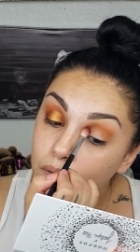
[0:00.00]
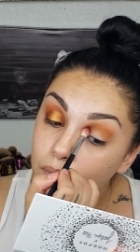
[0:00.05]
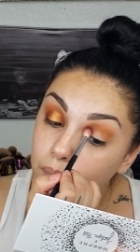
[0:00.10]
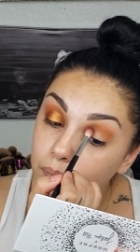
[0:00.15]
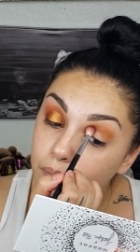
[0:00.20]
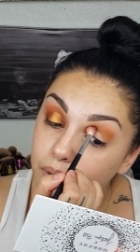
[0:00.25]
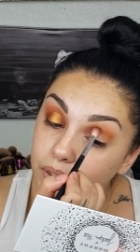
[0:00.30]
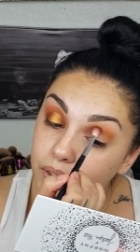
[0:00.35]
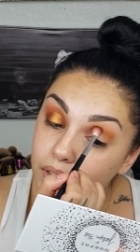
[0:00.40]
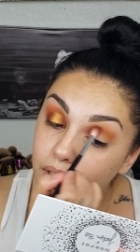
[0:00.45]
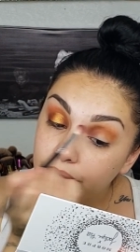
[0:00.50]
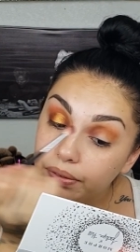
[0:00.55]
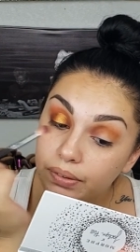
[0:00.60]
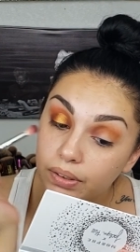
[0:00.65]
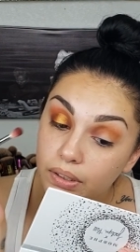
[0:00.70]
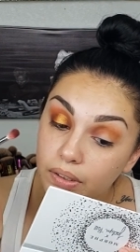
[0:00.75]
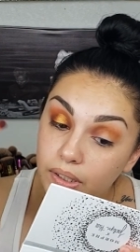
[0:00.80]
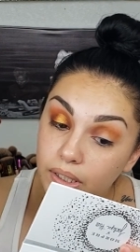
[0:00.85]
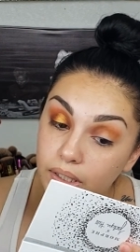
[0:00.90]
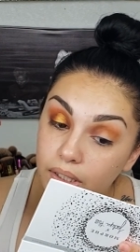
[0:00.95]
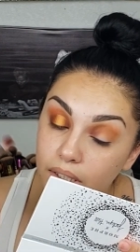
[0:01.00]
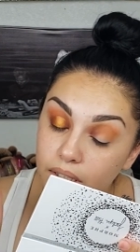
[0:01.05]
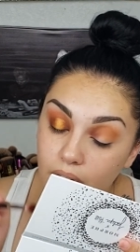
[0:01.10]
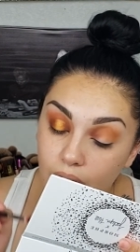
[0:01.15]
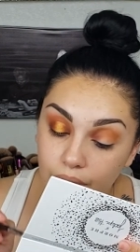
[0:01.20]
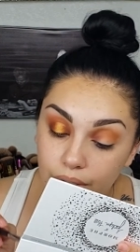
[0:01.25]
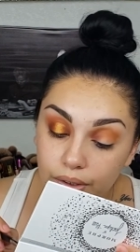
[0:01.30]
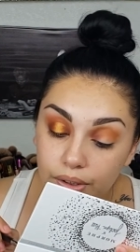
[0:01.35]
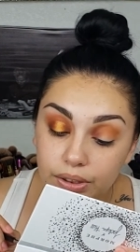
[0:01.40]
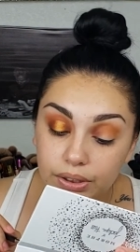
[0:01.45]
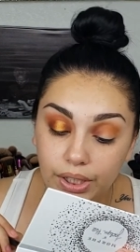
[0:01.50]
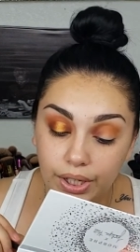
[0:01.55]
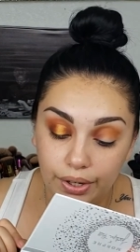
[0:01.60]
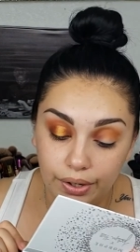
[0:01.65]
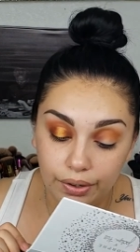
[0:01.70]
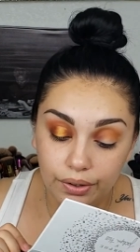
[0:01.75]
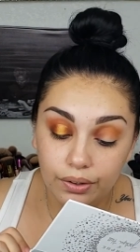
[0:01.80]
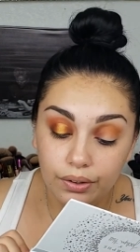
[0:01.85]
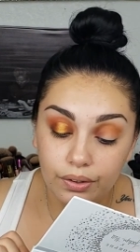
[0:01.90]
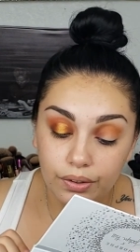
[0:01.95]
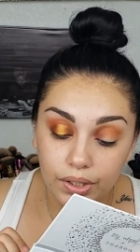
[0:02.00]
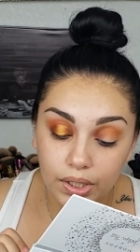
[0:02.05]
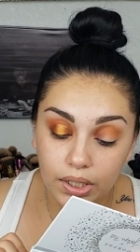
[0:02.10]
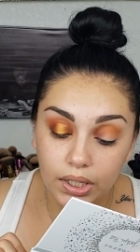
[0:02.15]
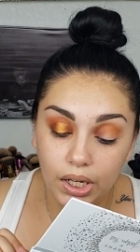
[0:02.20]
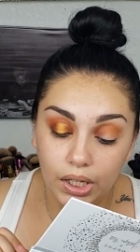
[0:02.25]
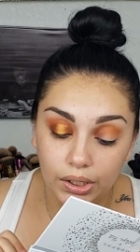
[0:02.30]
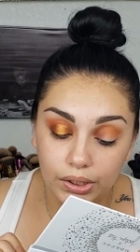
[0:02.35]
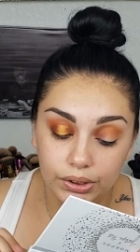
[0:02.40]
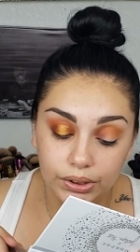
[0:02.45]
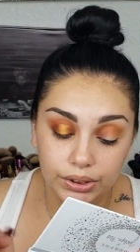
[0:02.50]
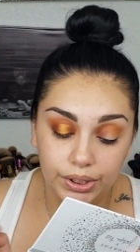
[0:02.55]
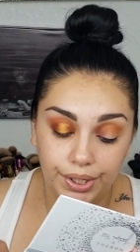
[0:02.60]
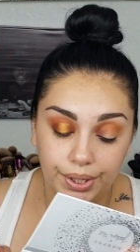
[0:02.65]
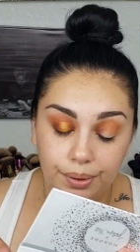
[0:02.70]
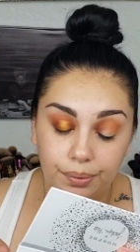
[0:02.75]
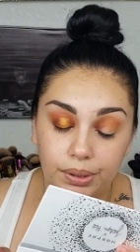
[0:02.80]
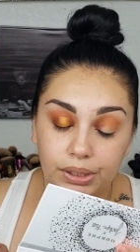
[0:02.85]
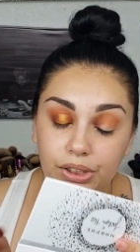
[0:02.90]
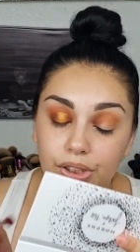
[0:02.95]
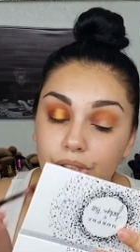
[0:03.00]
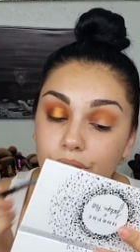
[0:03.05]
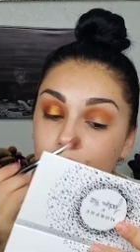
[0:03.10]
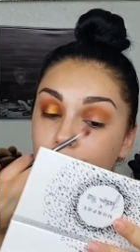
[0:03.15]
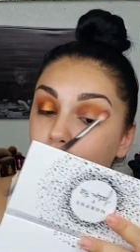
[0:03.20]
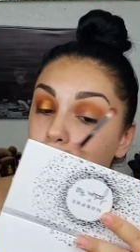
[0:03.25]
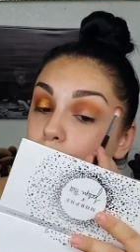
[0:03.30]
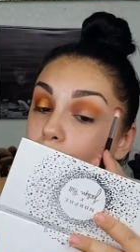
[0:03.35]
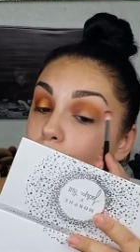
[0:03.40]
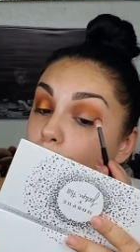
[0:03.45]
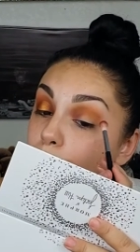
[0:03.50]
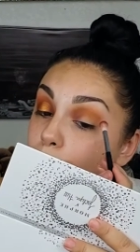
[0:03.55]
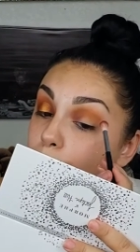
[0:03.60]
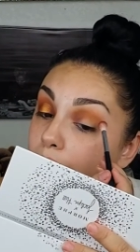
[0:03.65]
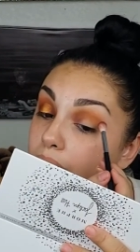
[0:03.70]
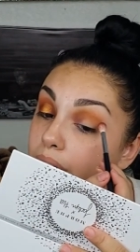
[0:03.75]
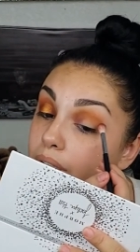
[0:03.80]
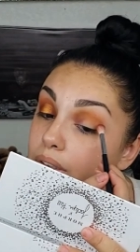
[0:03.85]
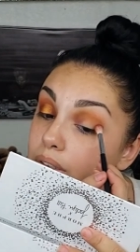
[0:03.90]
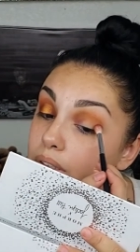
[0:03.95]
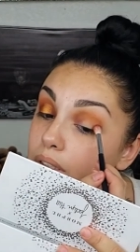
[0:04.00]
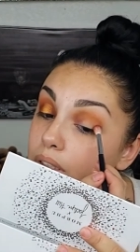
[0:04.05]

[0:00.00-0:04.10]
But definitely the color's there. The color's there, which is great.